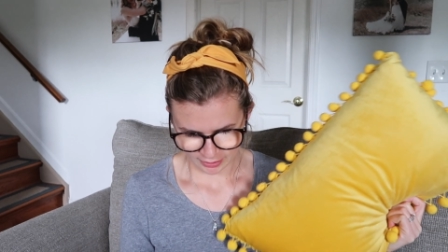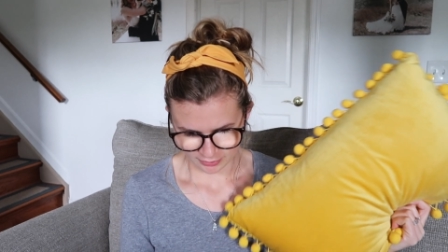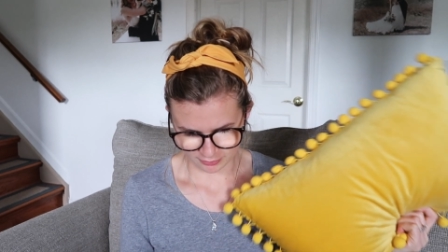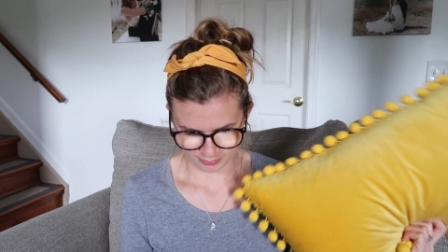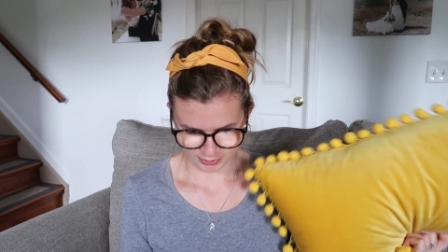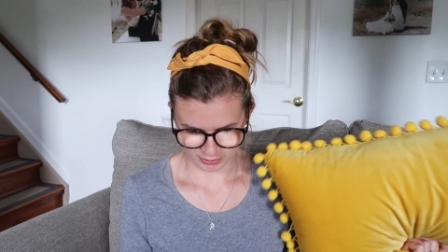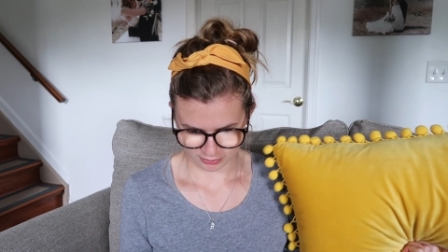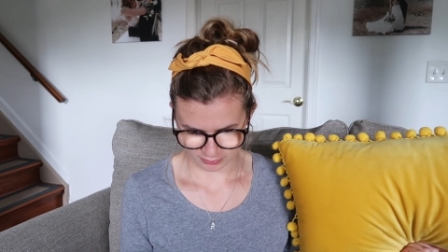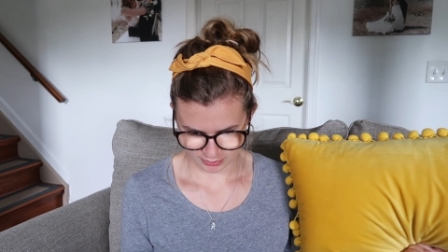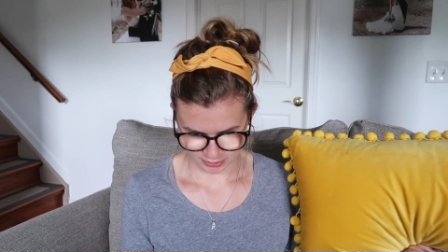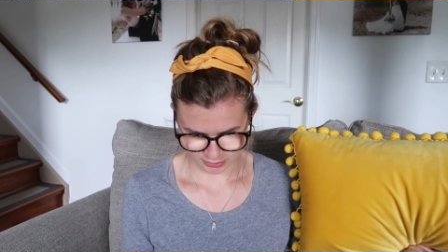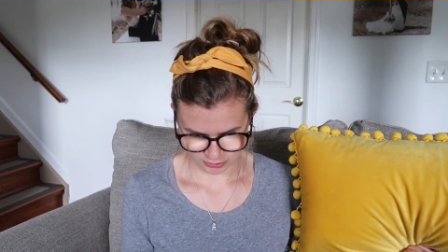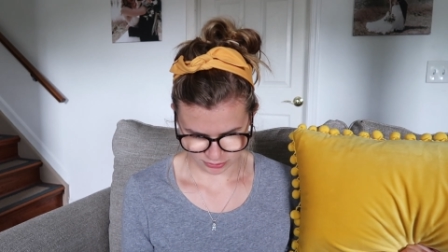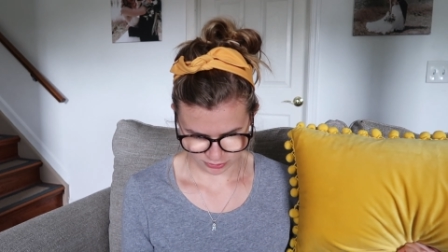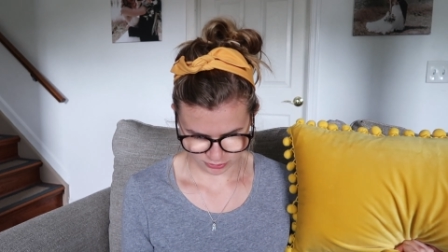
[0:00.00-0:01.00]
The pillow
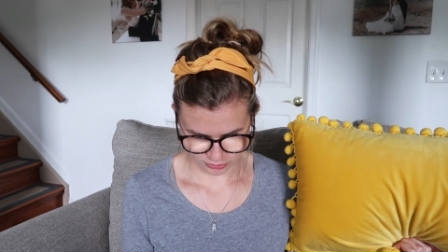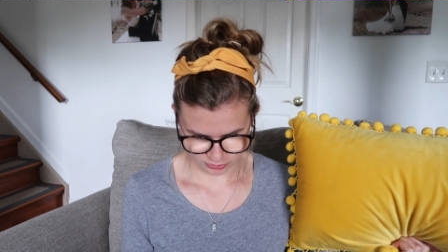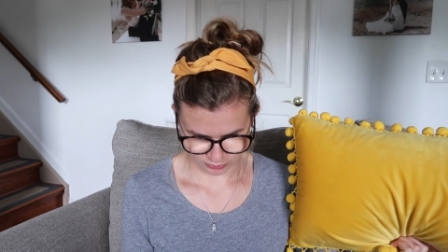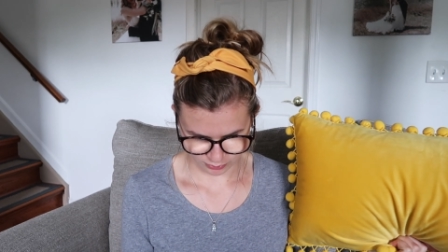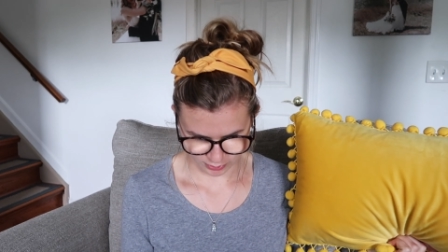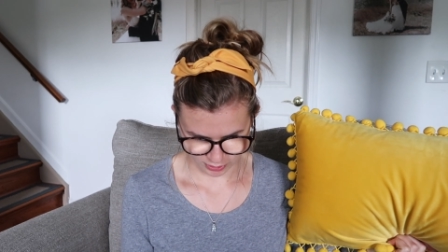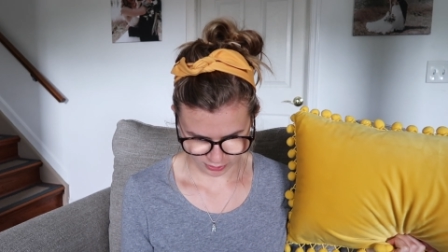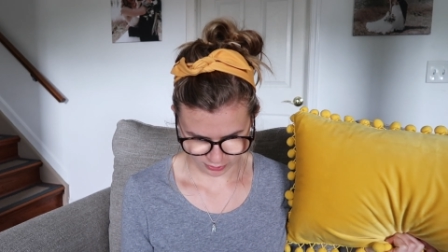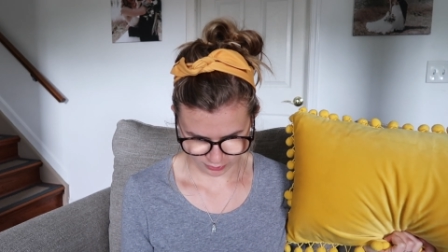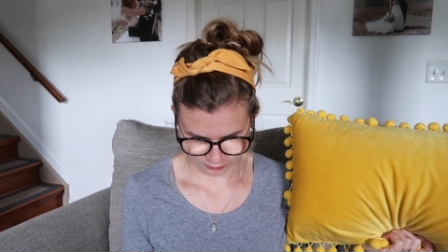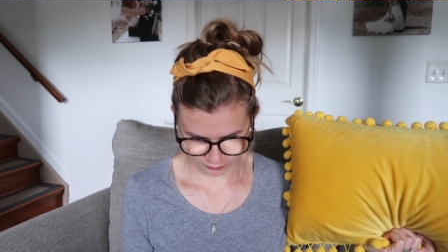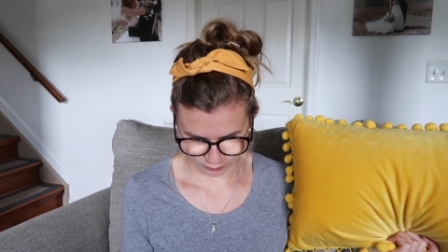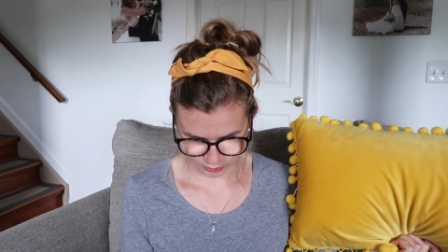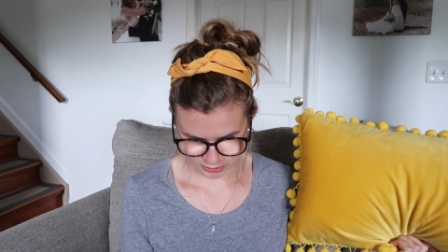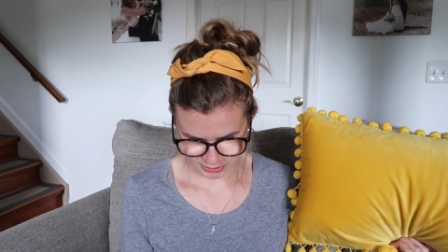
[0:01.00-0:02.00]
inserts were
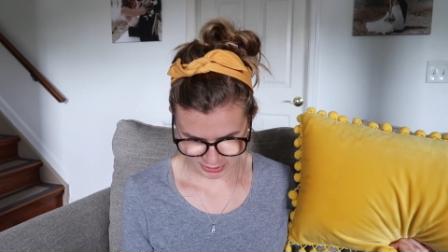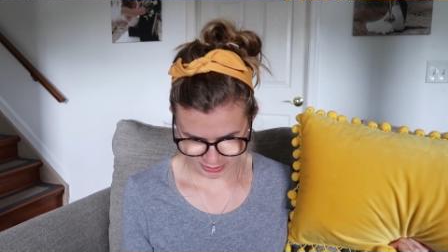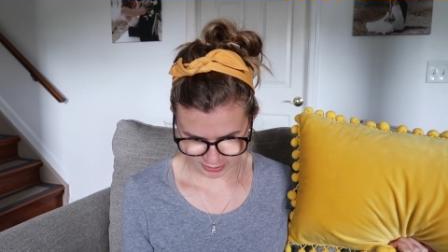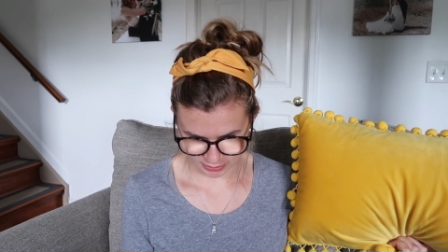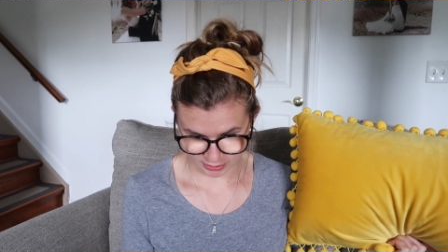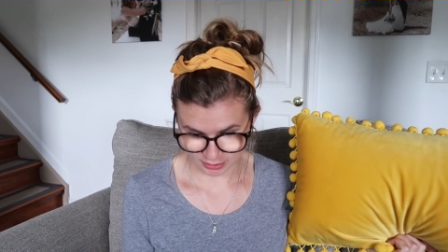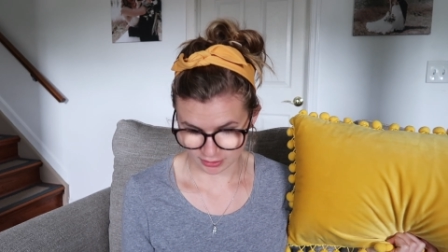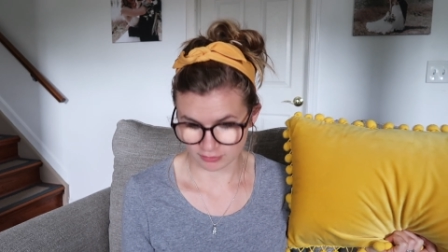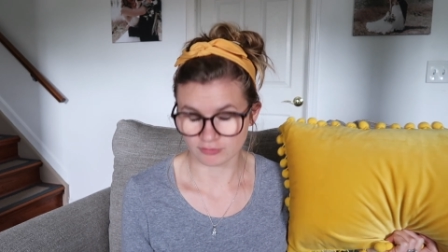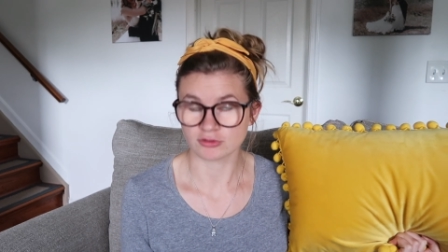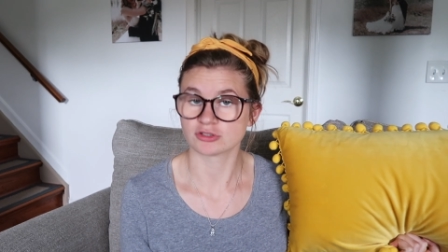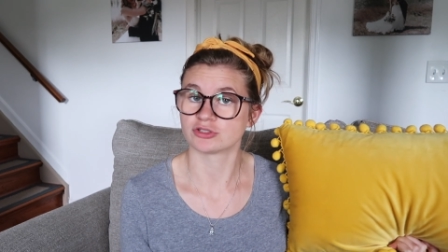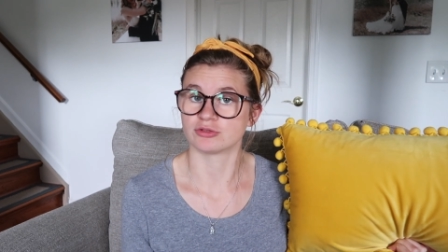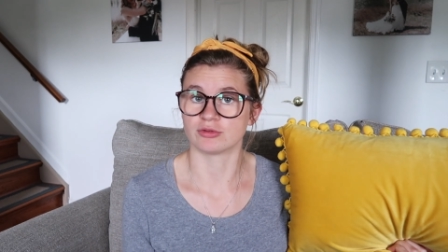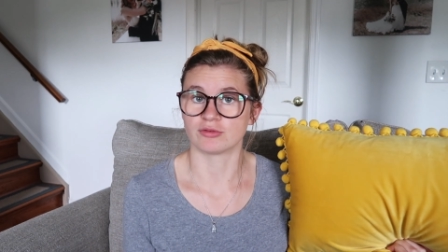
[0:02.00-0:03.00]
fourteen ninety-nine
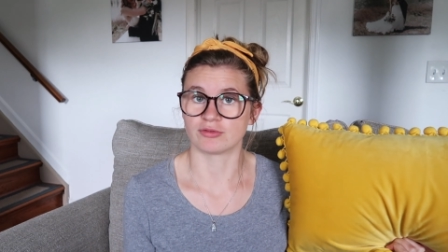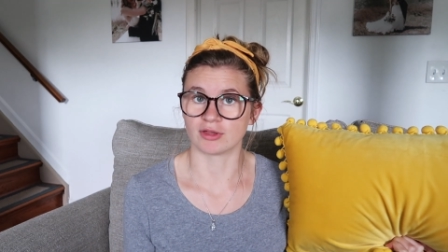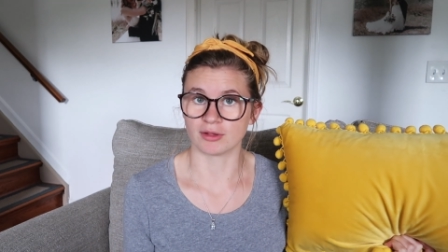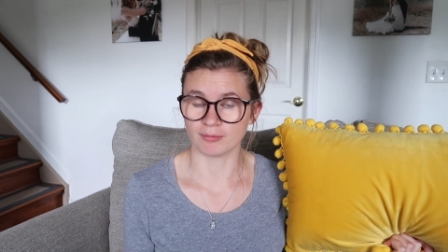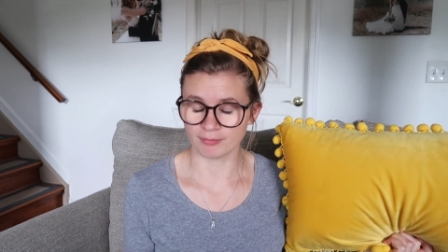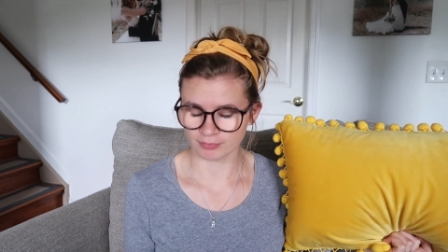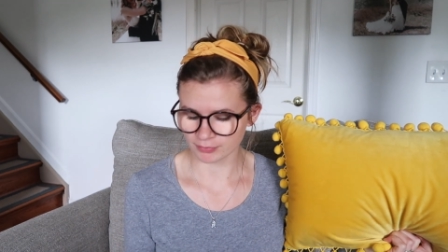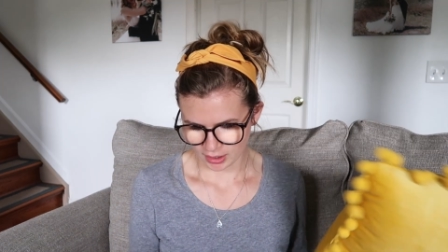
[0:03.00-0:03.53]
for two of them,